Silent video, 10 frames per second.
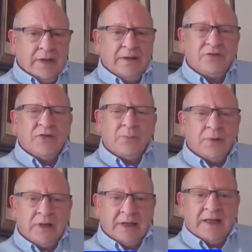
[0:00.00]
into
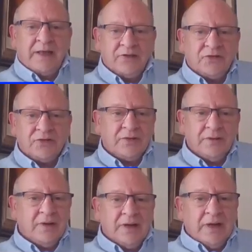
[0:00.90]
place
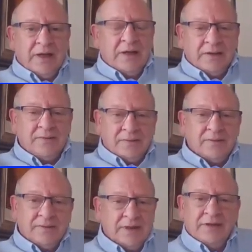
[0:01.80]
and
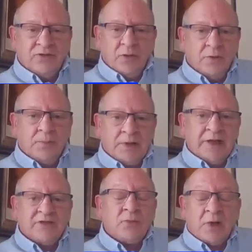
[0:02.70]
into a
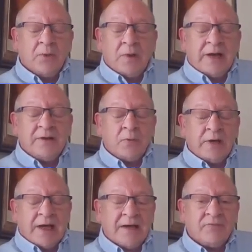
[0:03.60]
place where why do
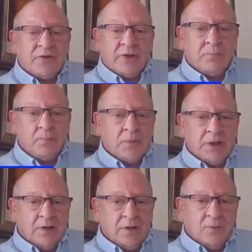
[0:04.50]
we have them?
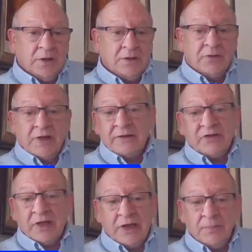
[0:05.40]
Well, we're there
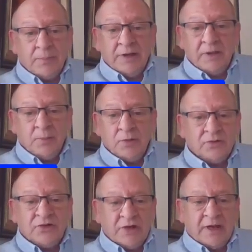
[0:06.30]
to keep people
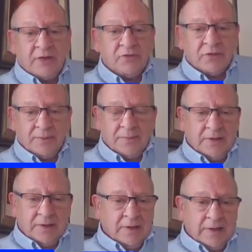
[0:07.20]
safe.
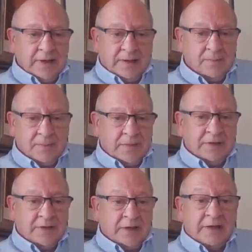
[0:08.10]

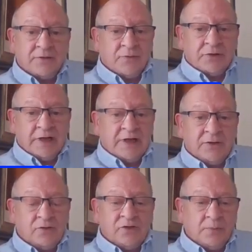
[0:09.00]
At the end of the day,
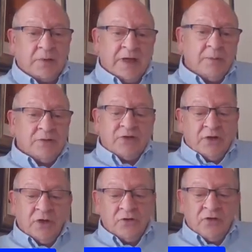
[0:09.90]
you should be able to
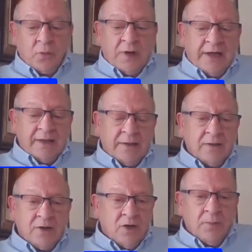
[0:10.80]
go to work
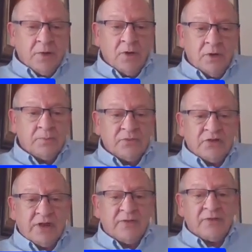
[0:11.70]
and come home
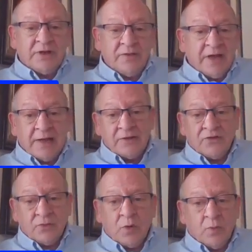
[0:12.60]
safely.
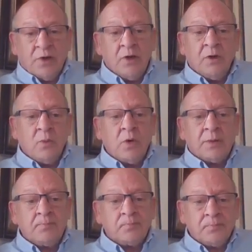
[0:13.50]
That's what we all
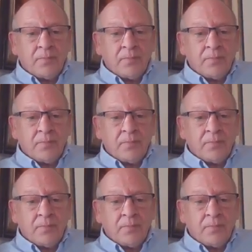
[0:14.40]
want.